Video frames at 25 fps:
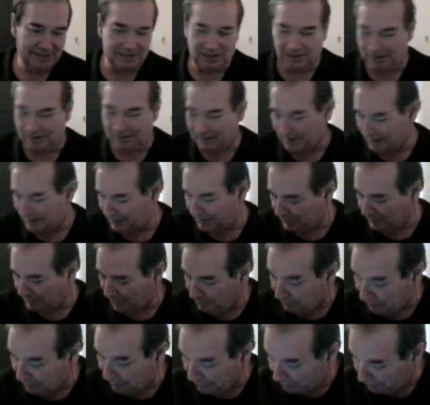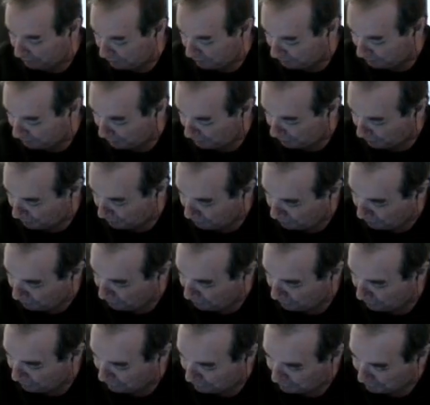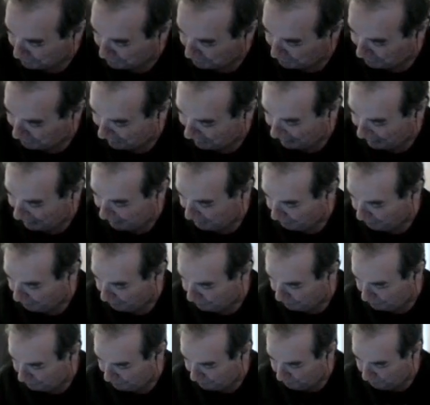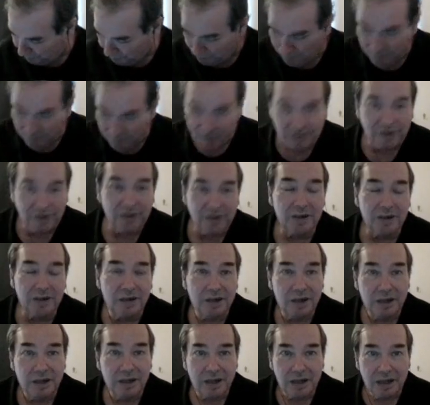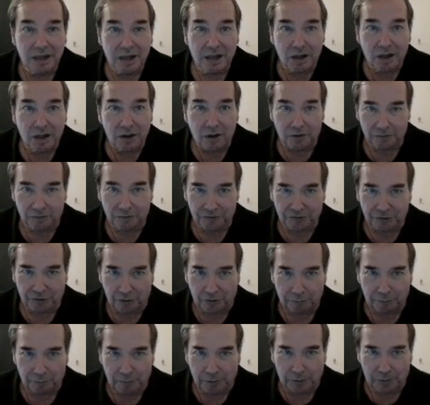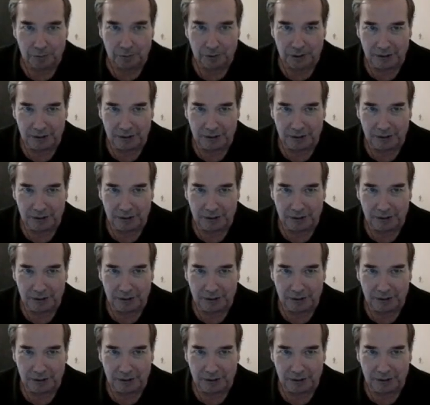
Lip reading: It could be a good addition to that little ensemble.